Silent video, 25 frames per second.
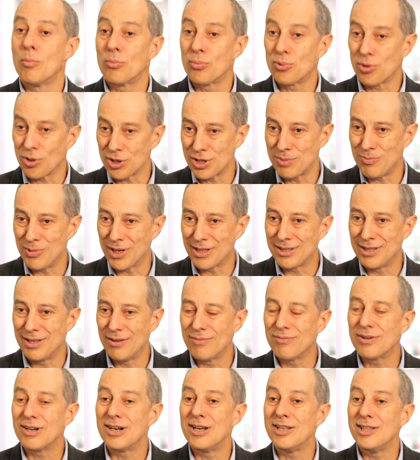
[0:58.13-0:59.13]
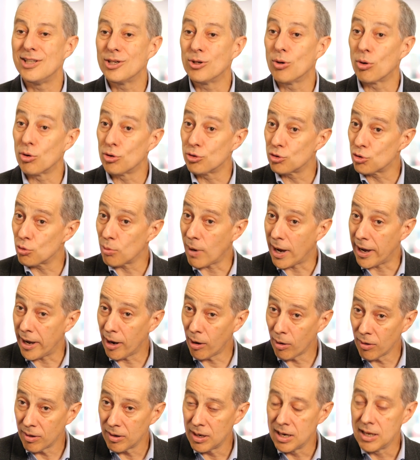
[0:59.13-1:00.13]
prospective clinical
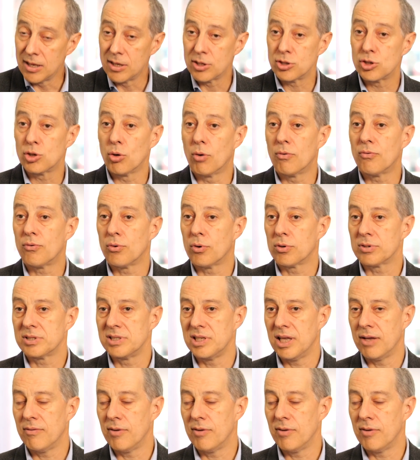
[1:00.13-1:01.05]
trial. So for the